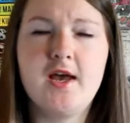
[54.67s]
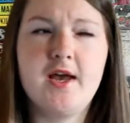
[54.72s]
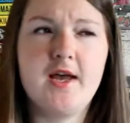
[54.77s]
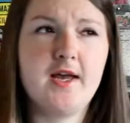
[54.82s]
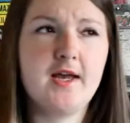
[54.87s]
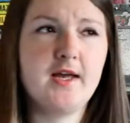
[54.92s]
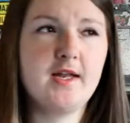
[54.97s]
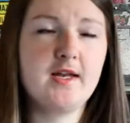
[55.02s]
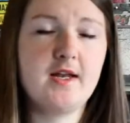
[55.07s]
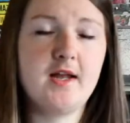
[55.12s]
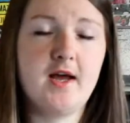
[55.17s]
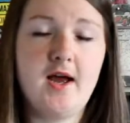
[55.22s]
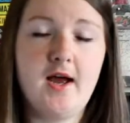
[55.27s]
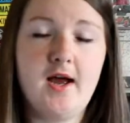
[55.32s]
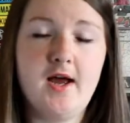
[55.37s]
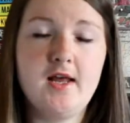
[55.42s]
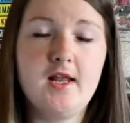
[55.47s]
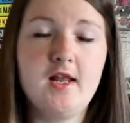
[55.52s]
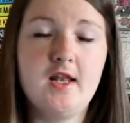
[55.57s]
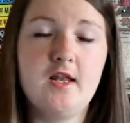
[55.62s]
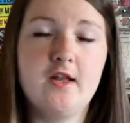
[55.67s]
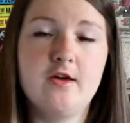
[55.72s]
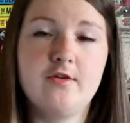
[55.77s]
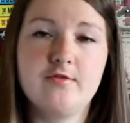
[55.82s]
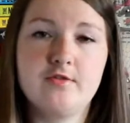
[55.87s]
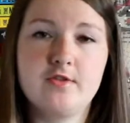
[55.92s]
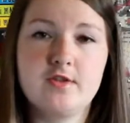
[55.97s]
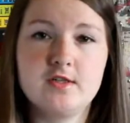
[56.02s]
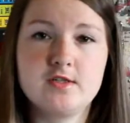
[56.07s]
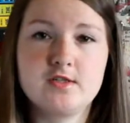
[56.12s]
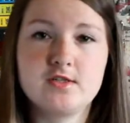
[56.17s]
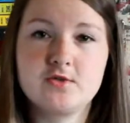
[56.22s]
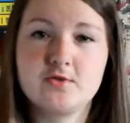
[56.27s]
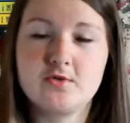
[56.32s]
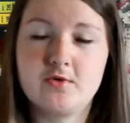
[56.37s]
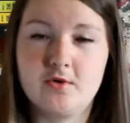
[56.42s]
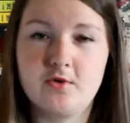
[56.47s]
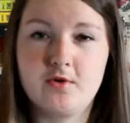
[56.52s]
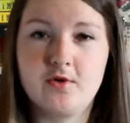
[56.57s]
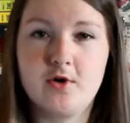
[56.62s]
and I loved this
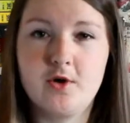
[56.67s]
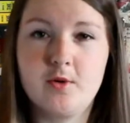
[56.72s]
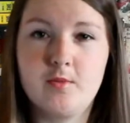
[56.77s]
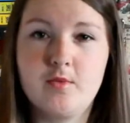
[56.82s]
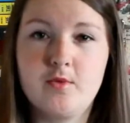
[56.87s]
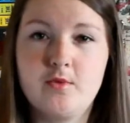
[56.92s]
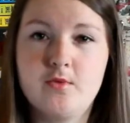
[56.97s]
growing up.